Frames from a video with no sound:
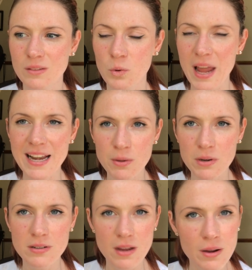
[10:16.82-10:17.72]
Will
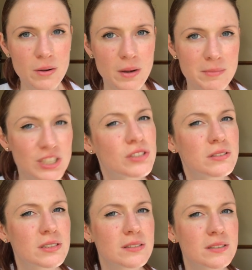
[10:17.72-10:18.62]
anyone know I'm a
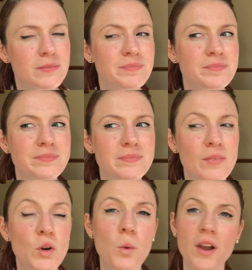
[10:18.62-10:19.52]
student?
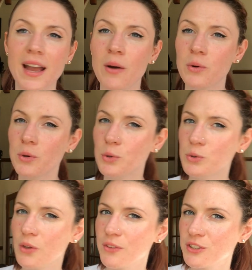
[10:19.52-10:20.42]
I'm going to work out
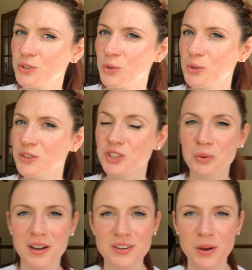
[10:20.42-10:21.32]
who's on the stalls.
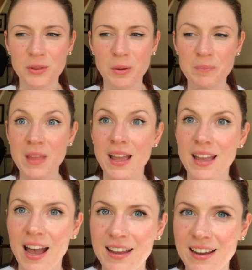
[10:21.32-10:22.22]
Do I know them?
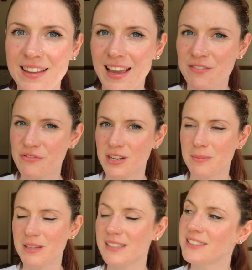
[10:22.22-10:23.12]
Can I get
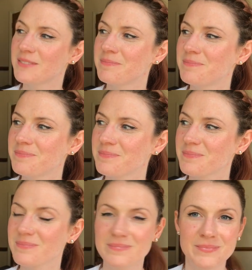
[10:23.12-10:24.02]
freebies?
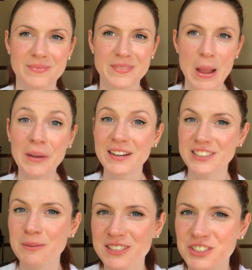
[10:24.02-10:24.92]

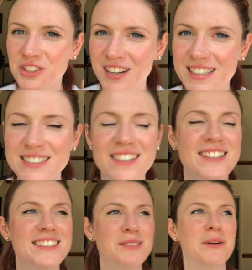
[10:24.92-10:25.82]
I'm gonna try this,
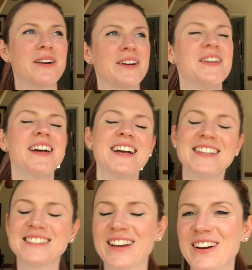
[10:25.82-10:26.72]
guys, tomorrow.
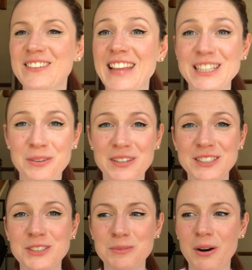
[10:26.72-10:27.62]
So that's what I'm
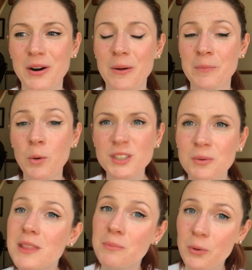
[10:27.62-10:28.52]
gonna do tomorrow. Also
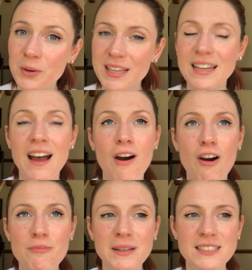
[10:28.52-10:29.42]
in the morning, at
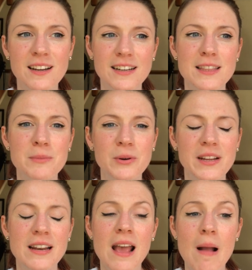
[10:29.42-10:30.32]
9:30 in the
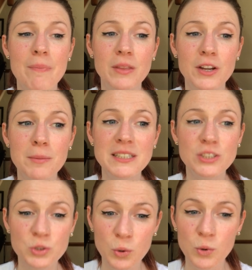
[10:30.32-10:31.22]
morning, I'm gonna be
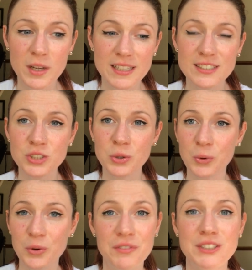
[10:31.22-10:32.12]
talking to
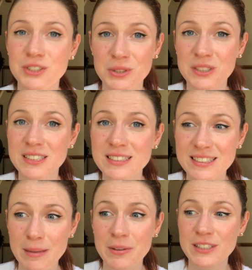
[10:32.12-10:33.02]
all of the
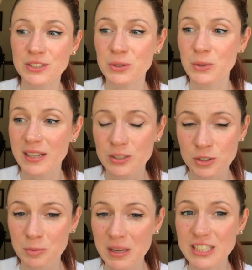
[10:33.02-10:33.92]
students. I'm gonna do a little
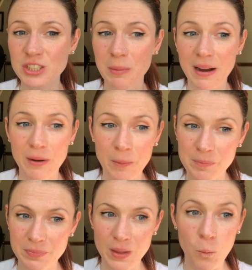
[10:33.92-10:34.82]
speech about
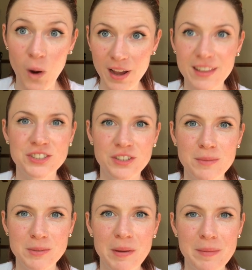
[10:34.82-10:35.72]
why they should
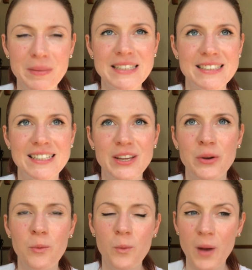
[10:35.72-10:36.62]
come to
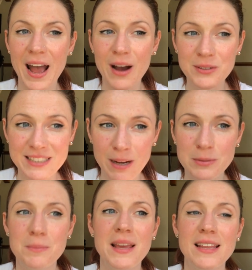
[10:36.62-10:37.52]
BCU, how it's
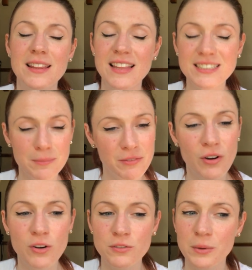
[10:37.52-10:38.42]
helped me, the things I'm
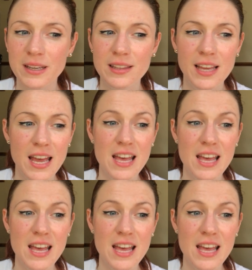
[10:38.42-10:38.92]
involved with.